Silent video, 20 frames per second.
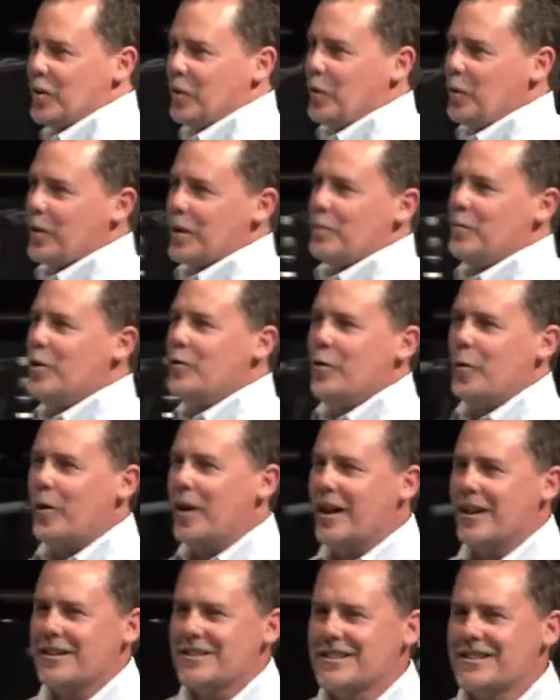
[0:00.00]
We want to move
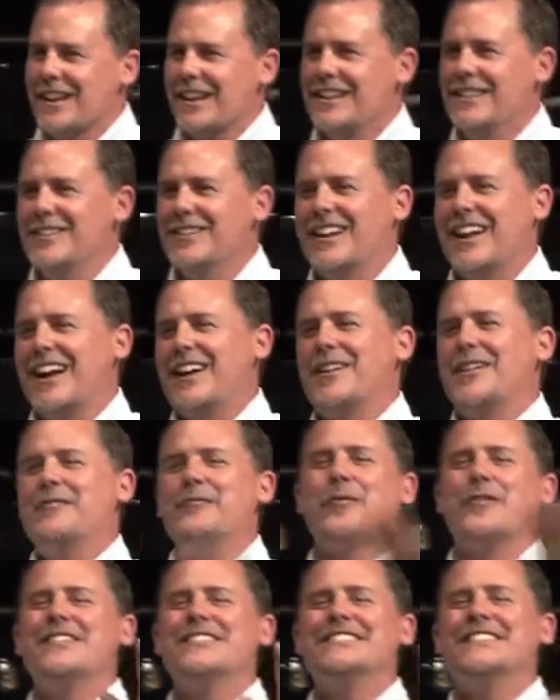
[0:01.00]
away and say, I don't
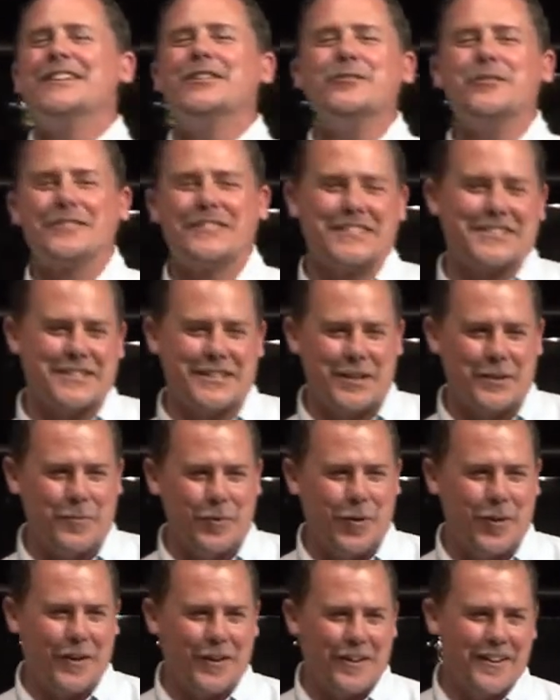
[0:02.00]
even want to deal with this
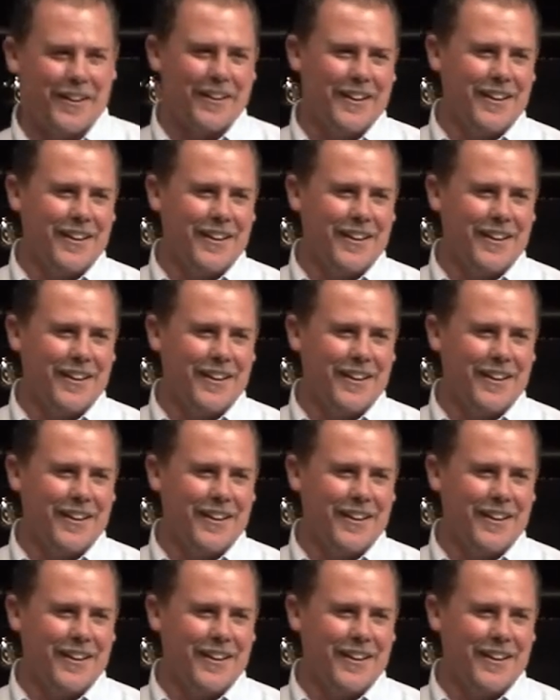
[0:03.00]
anymore.